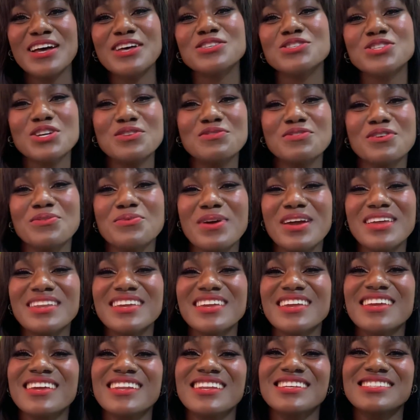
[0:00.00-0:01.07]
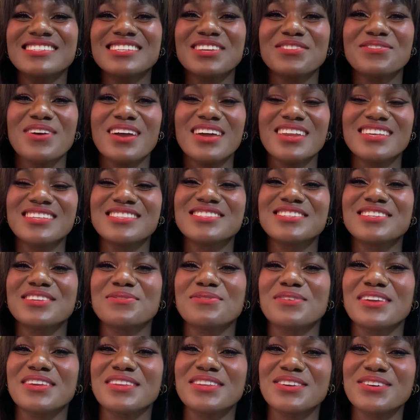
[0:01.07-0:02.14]
So if you're ready, let's get right into the
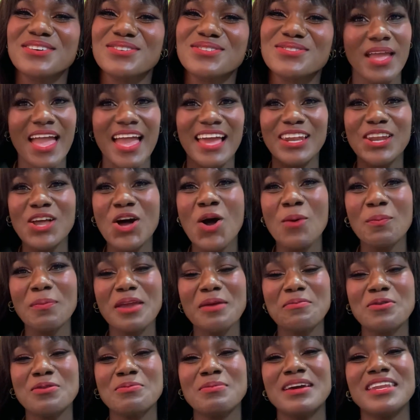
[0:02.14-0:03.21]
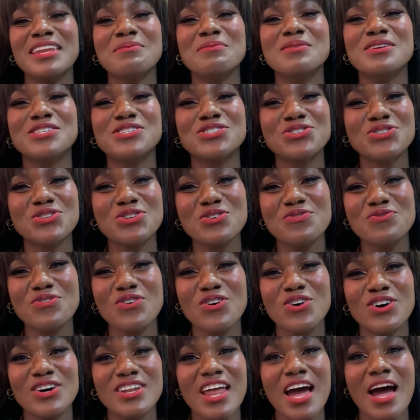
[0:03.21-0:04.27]
video. Hello people, my name is
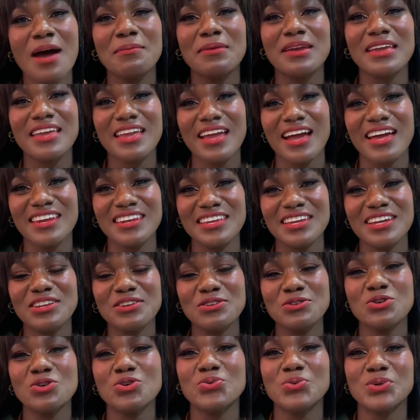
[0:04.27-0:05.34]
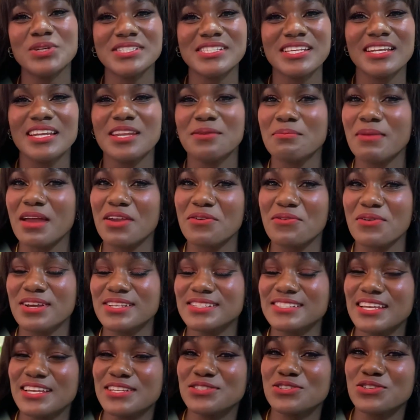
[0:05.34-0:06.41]
Truvon. I'm a Ghanaian who recently
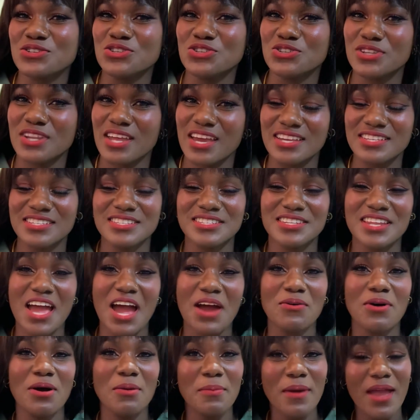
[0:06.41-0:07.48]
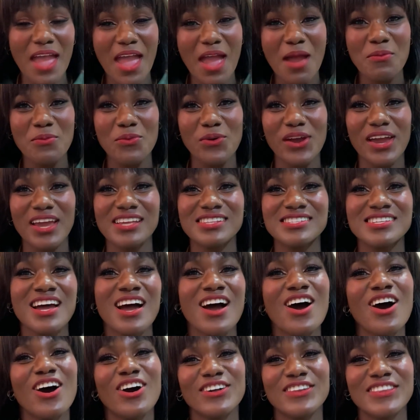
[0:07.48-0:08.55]
migrated to United Arab Emirates.
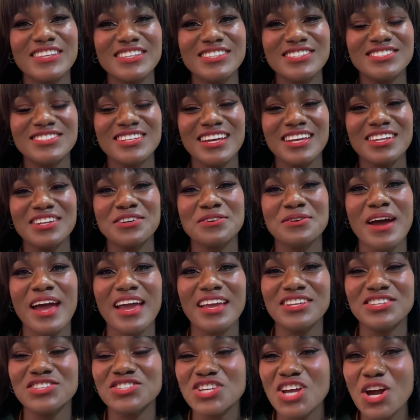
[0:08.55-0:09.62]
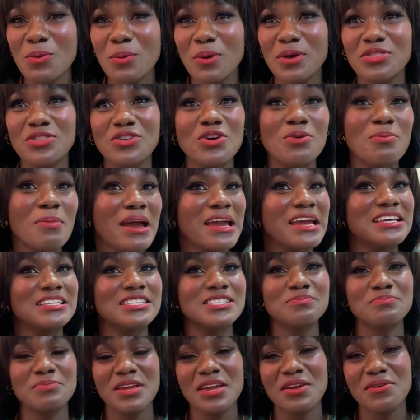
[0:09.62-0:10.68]
On this channel, I share with you my
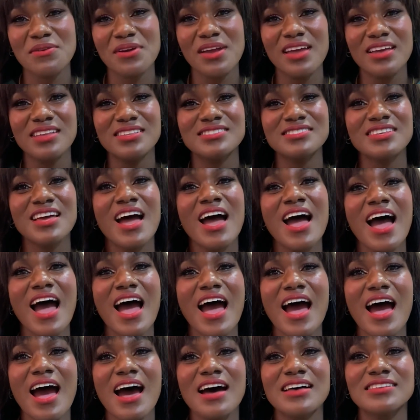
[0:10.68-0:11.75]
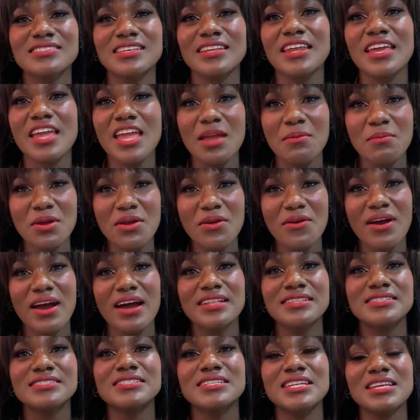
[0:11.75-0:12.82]
experience as an
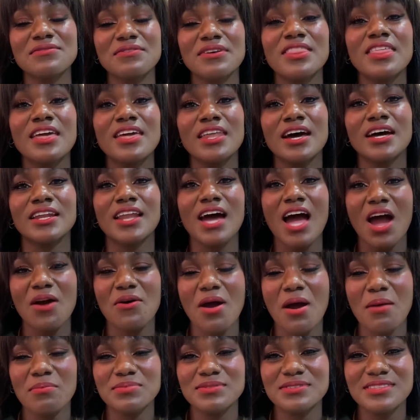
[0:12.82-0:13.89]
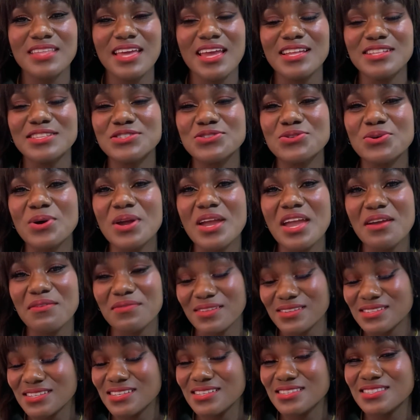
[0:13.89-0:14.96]
immigrant living in an Arab state. So if
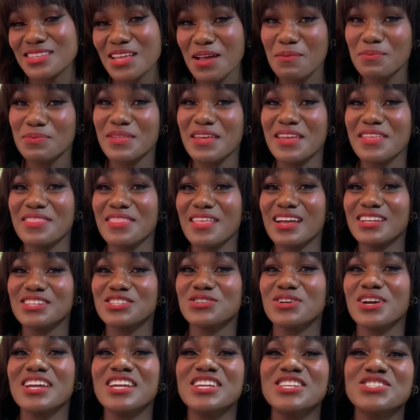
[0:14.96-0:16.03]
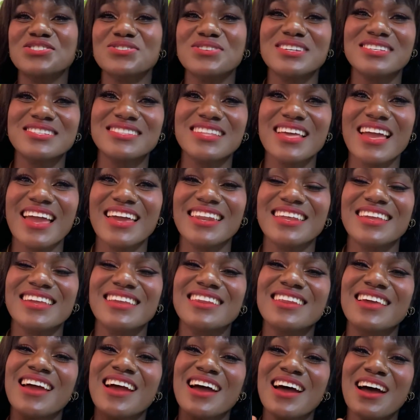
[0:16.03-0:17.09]
this is something that you're interested
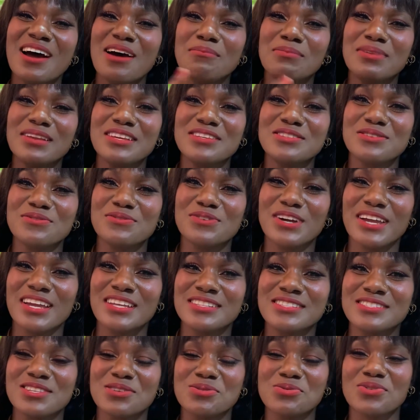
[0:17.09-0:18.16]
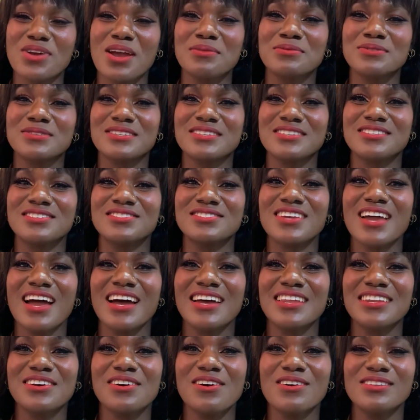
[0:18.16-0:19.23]
in, please don't forget to subscribe to this
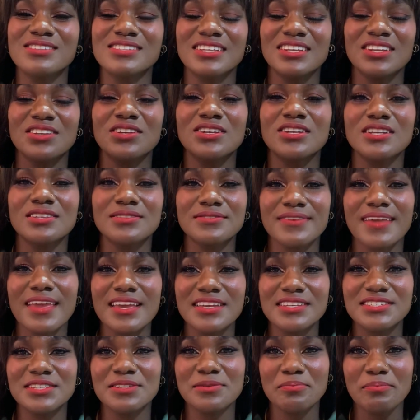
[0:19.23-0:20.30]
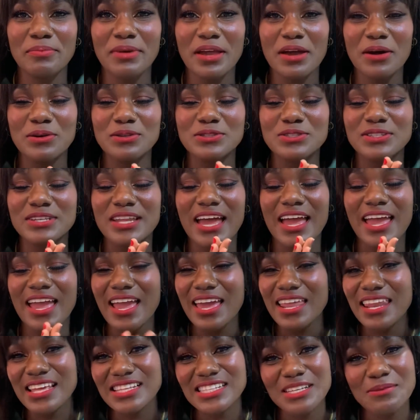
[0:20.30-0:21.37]
channel, turn on the notification bell so that
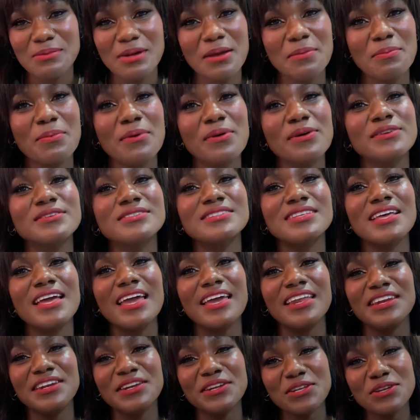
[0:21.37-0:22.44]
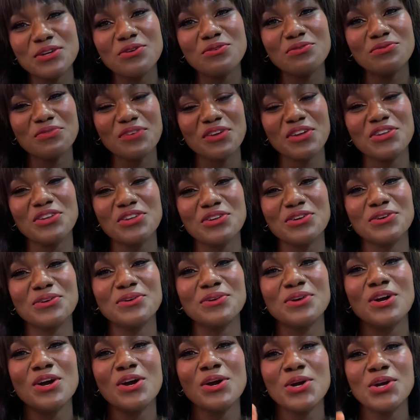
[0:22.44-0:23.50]
anytime I post a new video,
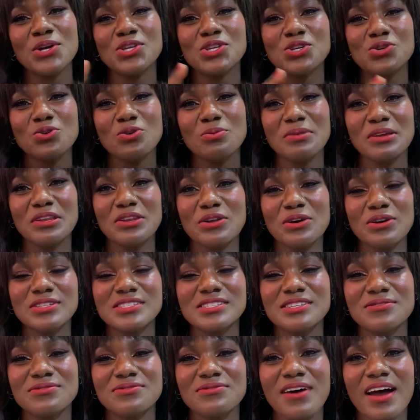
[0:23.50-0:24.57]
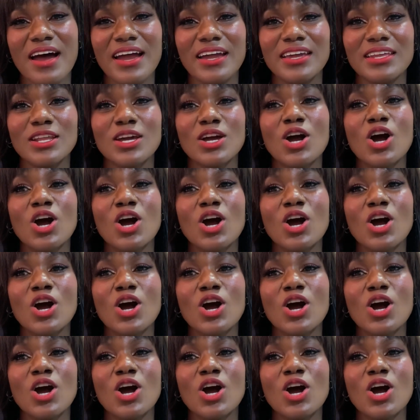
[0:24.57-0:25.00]
you will be notified.